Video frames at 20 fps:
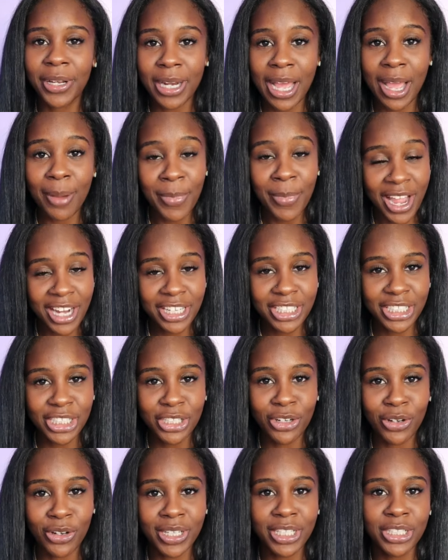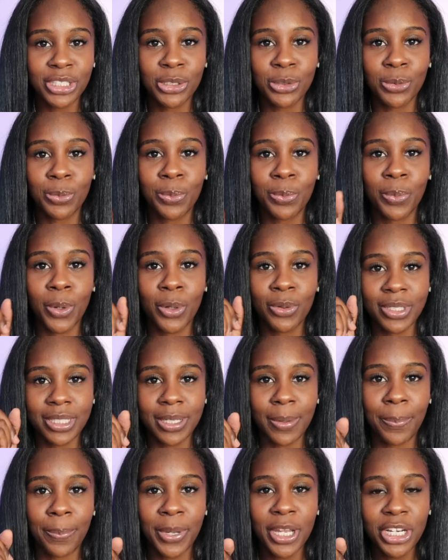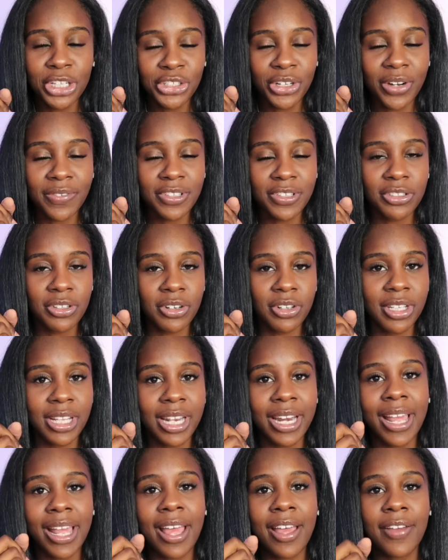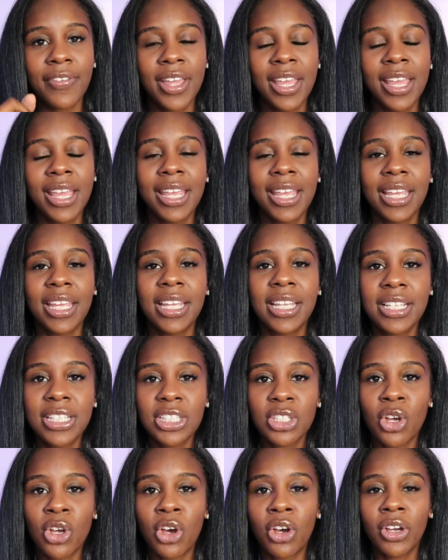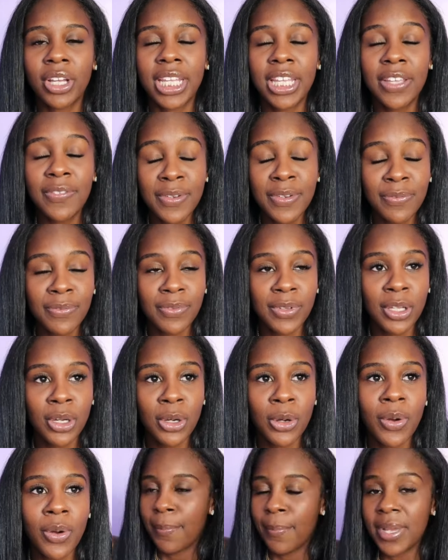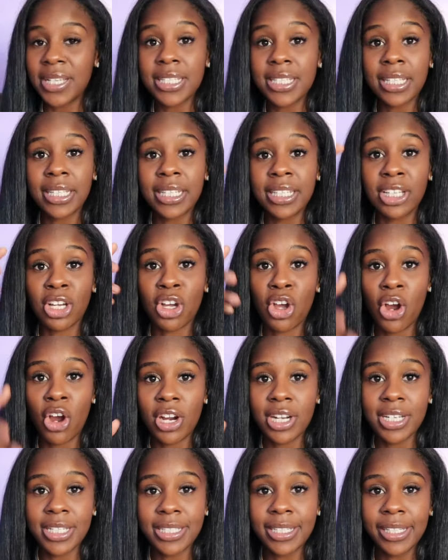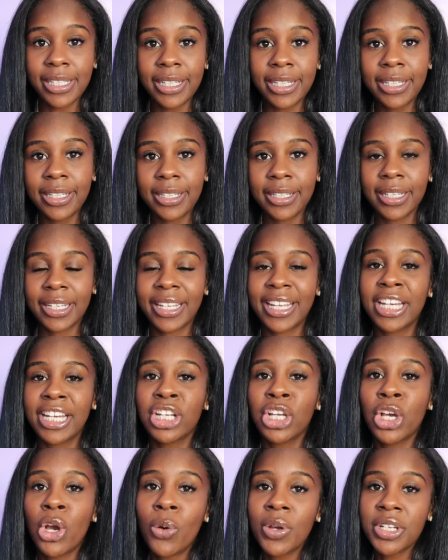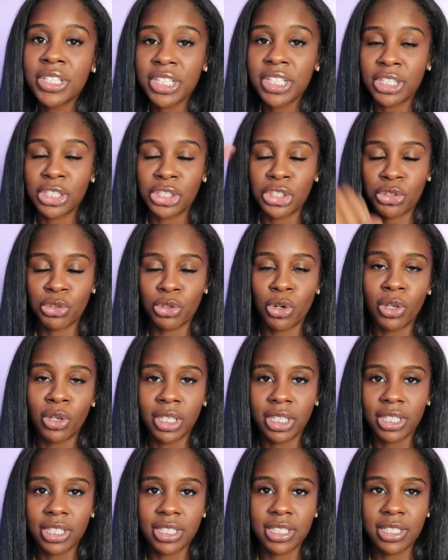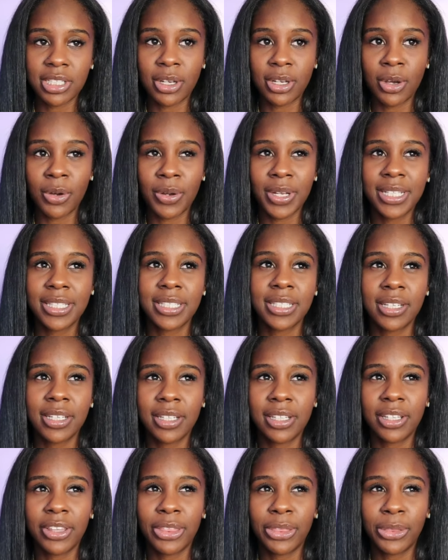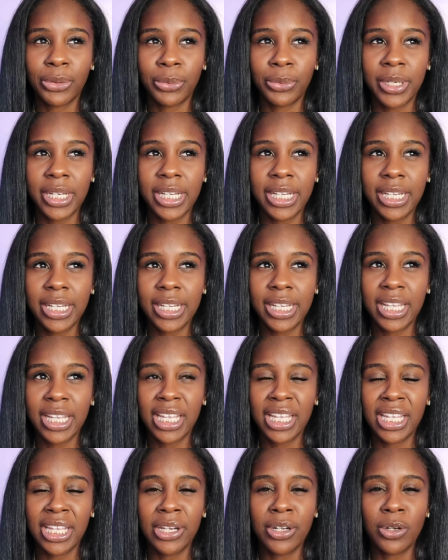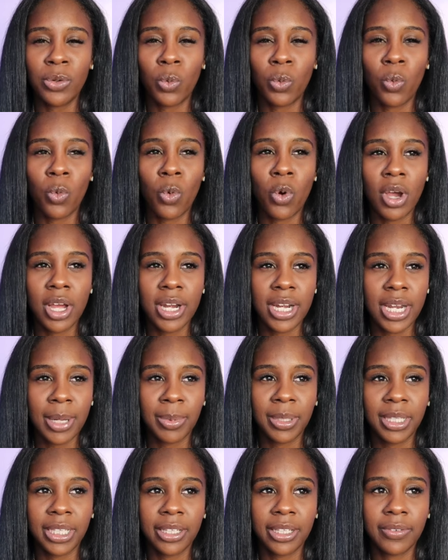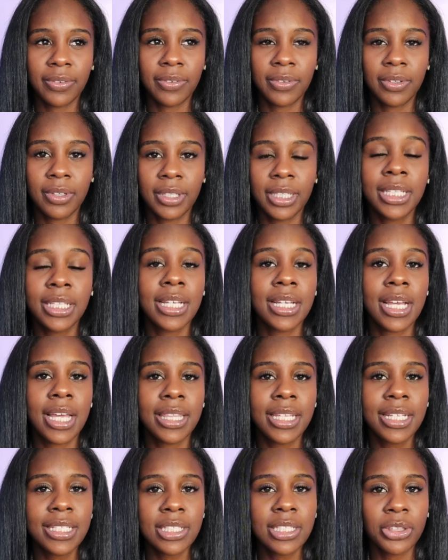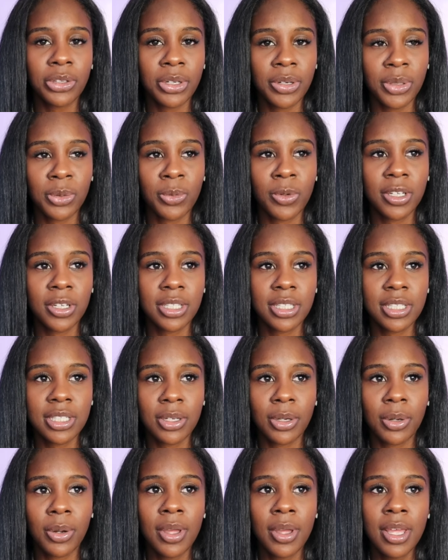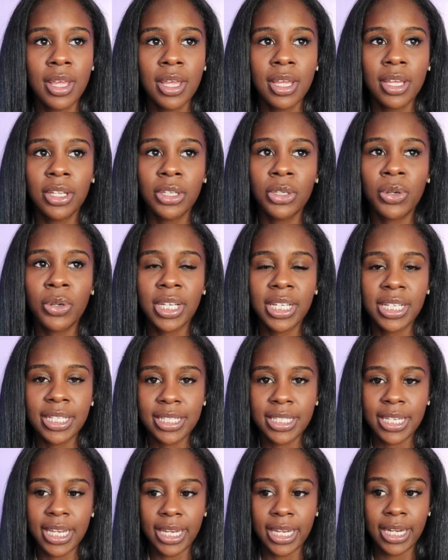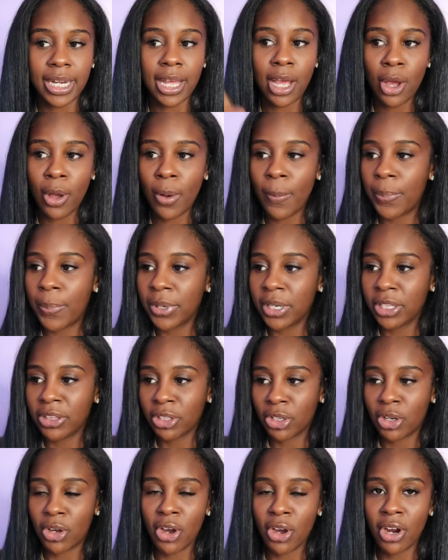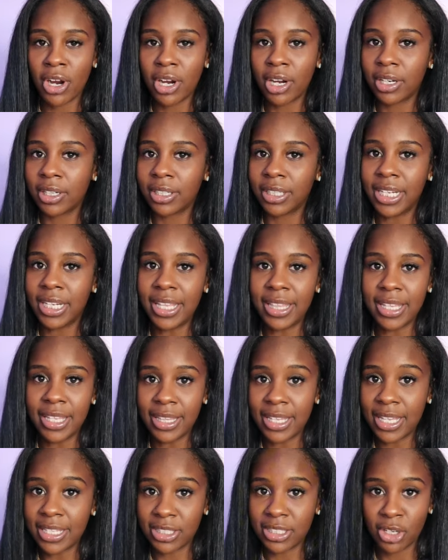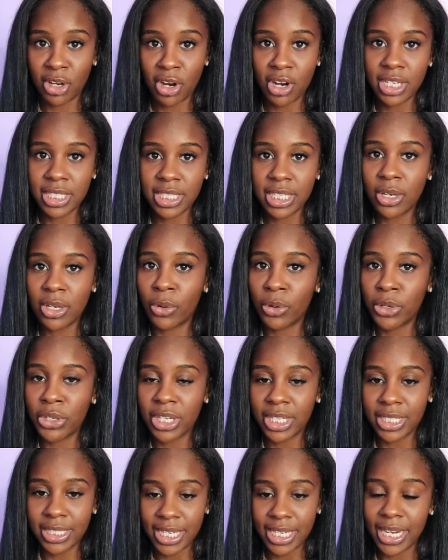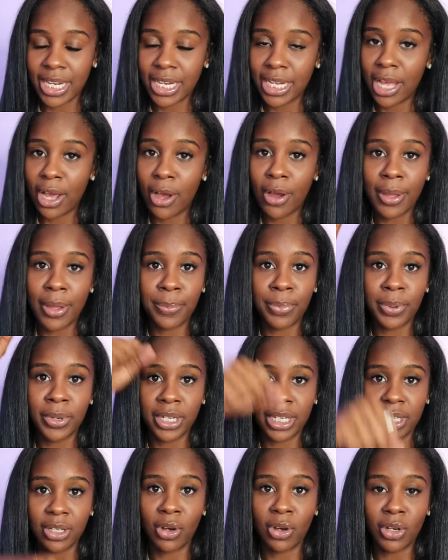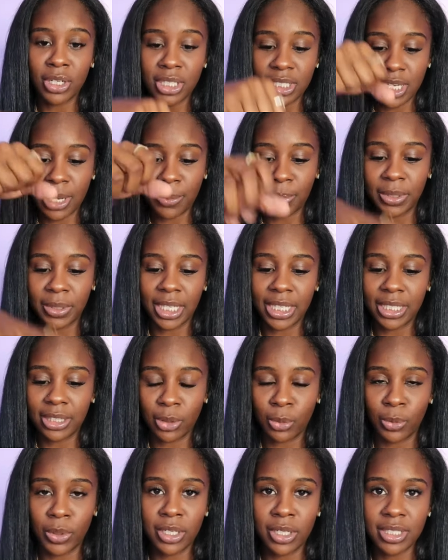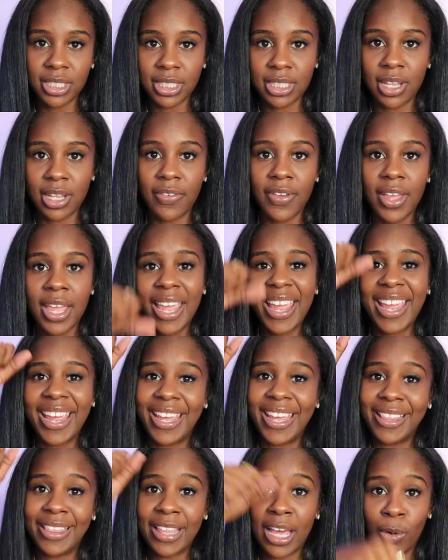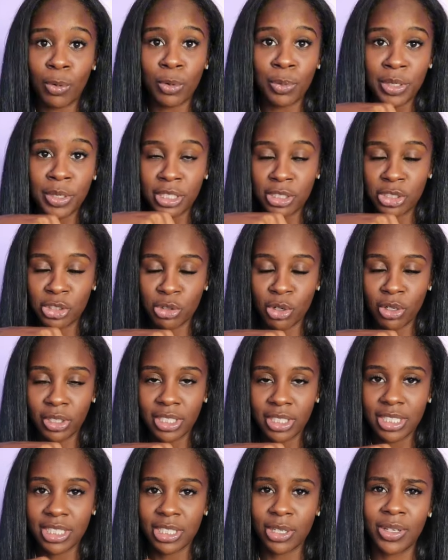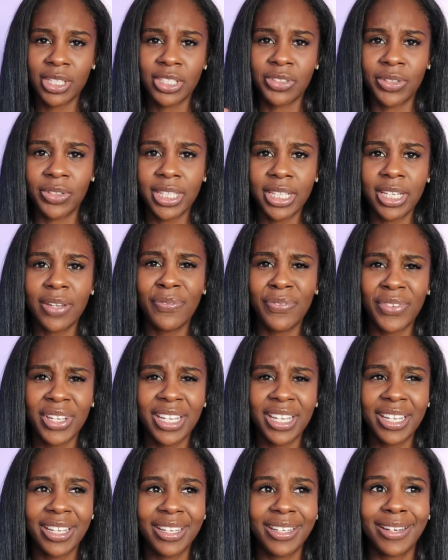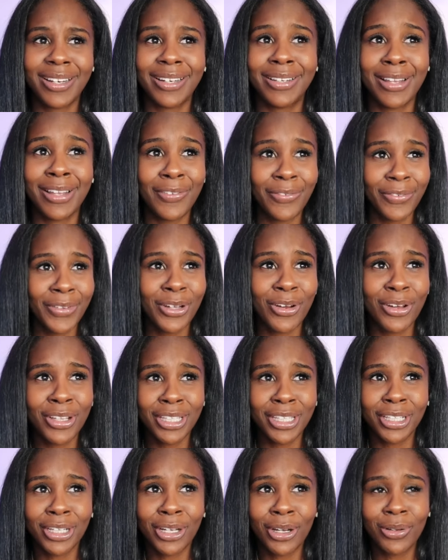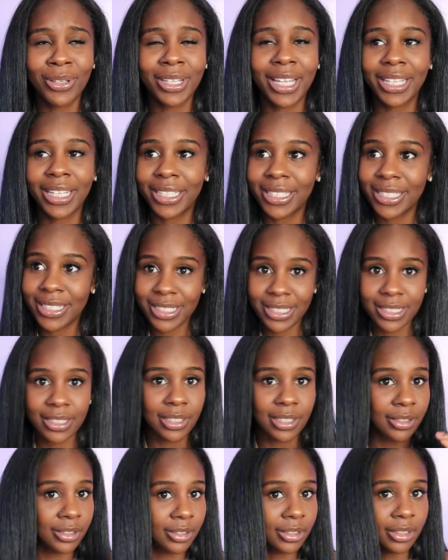but i'm actually going to post a picture of the stroller that i have it is called Evenflo basically the car seat can go into the stroller so it's a three in one i believe yeah i think it's a three in one so you can take it out, put it in the car, and then that's the car seat, or you can take it out and put it on top of like the wheels and stuff, and that will be the stroller. So it's really convenient, definitely on the go, like it's